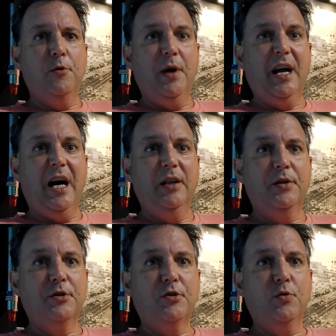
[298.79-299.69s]
Greek
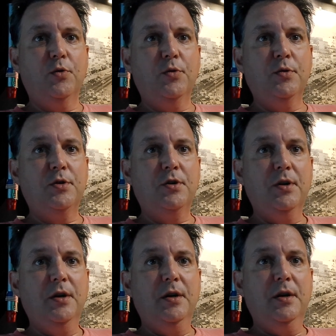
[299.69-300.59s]
Islands cruise
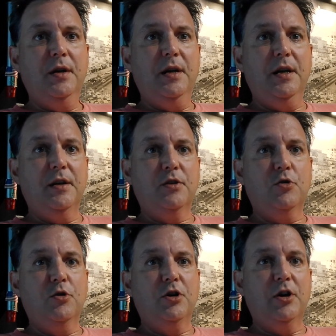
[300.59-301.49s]
is
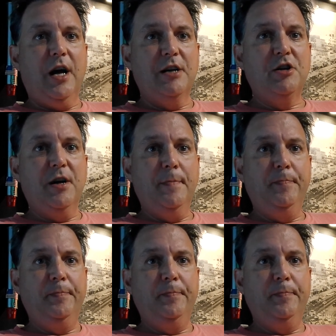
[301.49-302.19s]
Kuşadası.